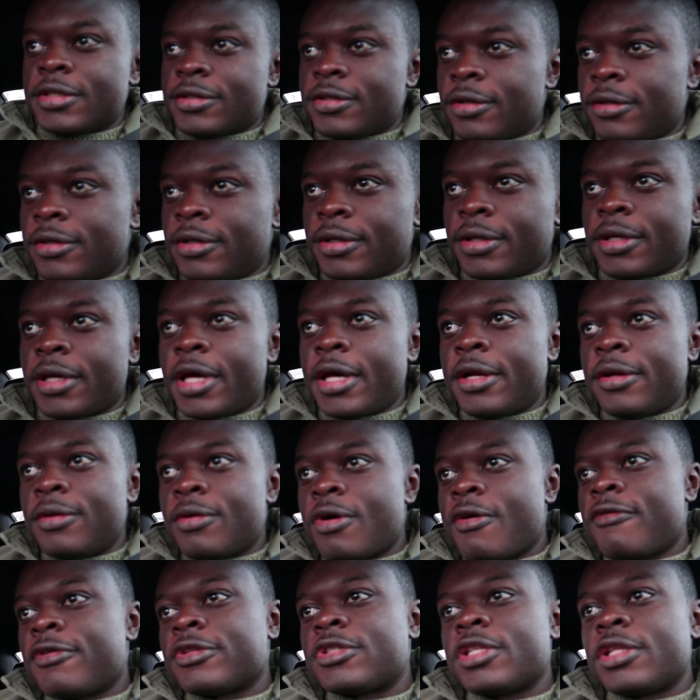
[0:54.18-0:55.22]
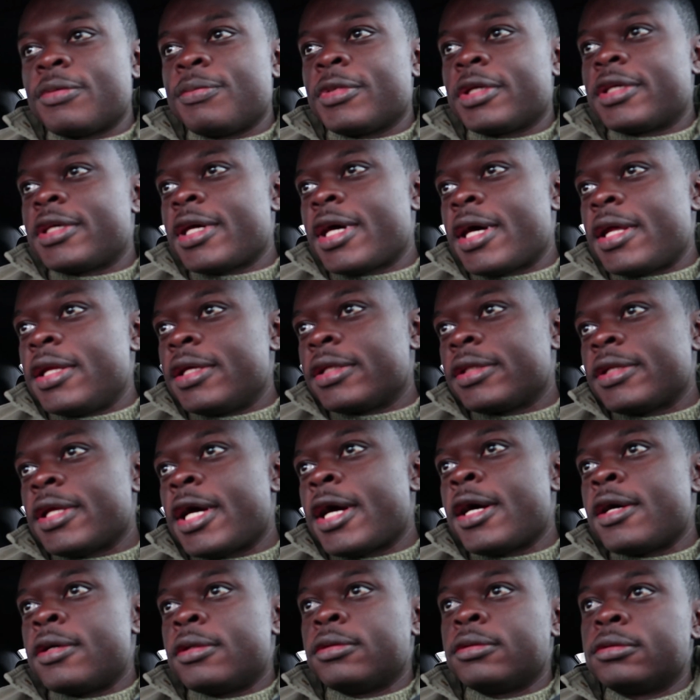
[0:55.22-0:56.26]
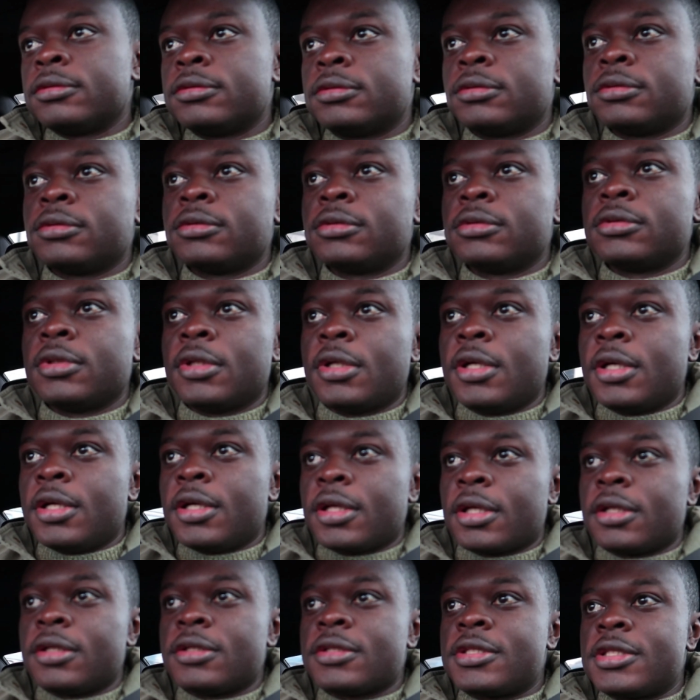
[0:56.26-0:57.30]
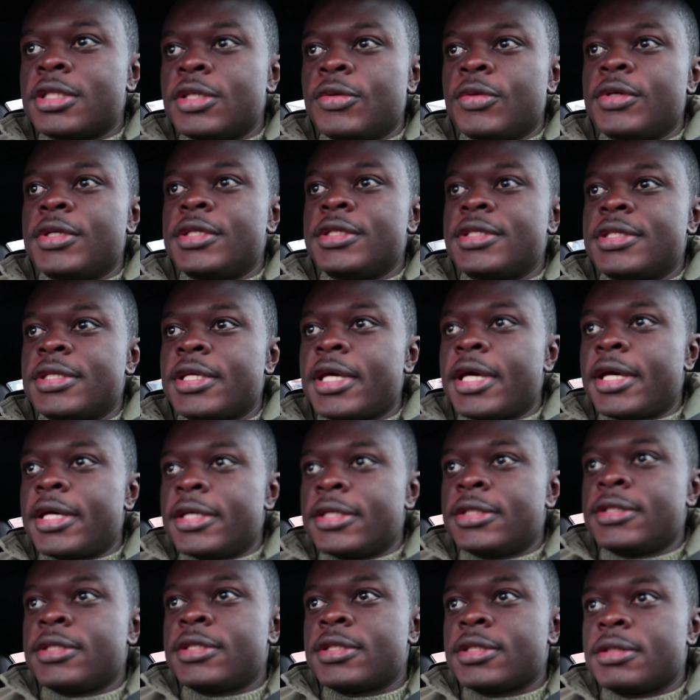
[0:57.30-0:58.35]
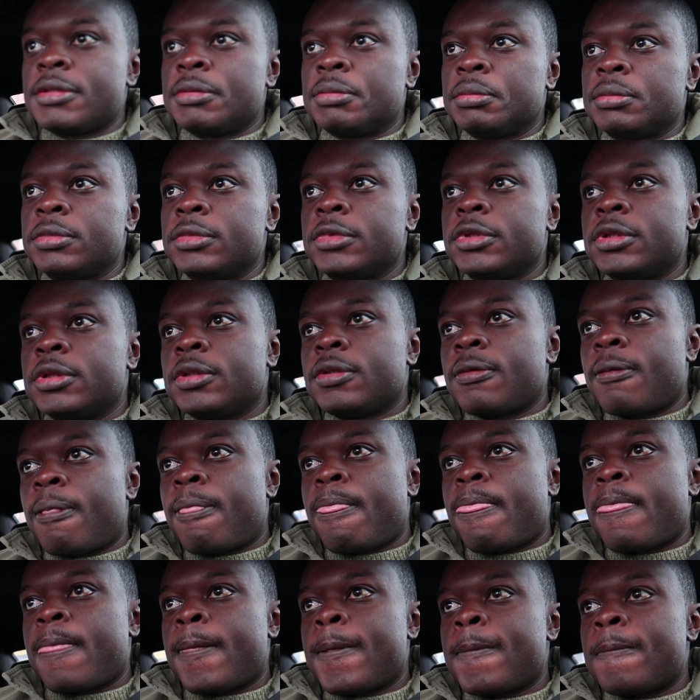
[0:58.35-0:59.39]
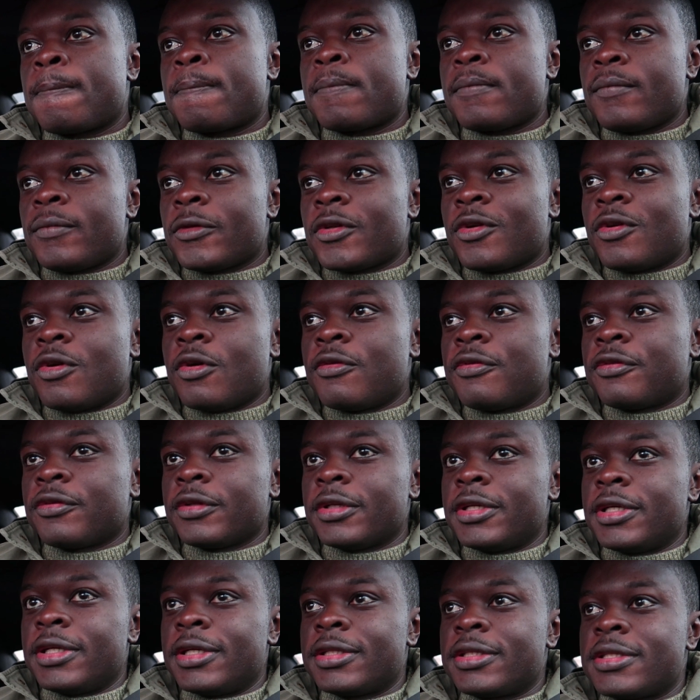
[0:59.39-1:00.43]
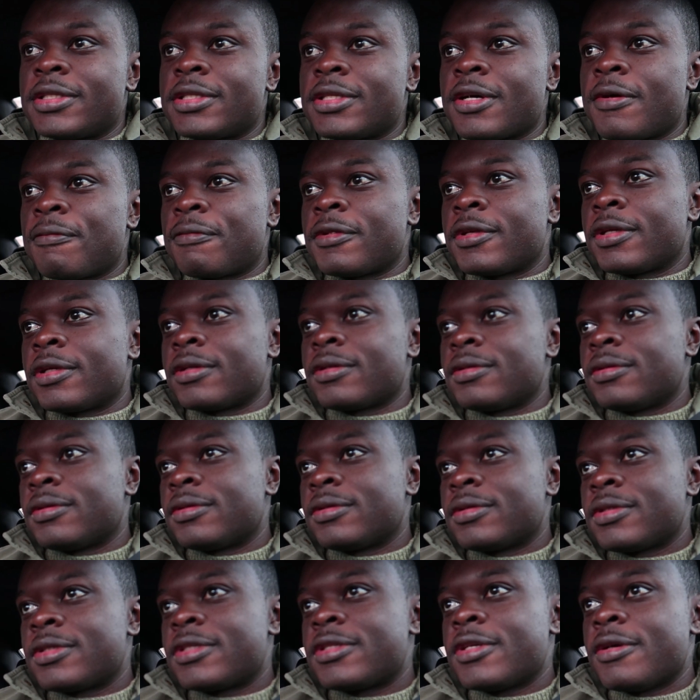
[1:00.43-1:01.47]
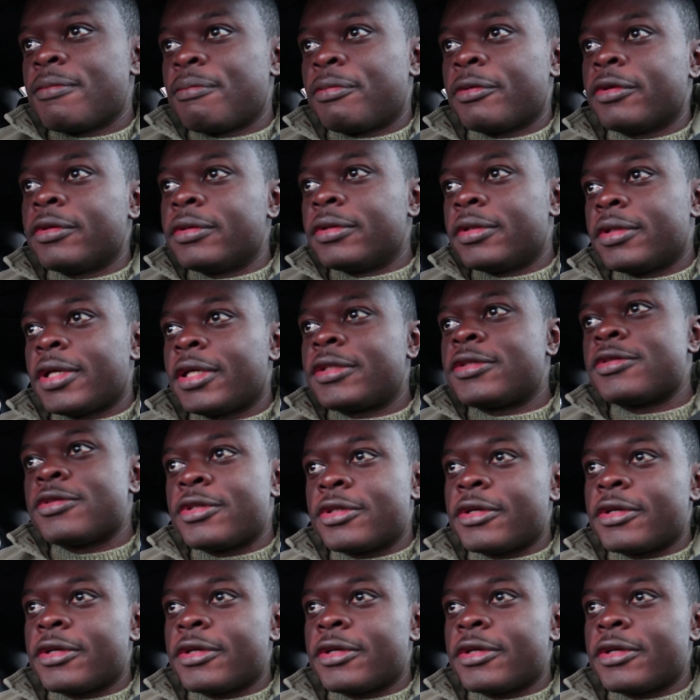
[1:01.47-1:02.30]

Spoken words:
So heading over to the mechanic now, gonna see what he says. Hopefully it's something simple, not too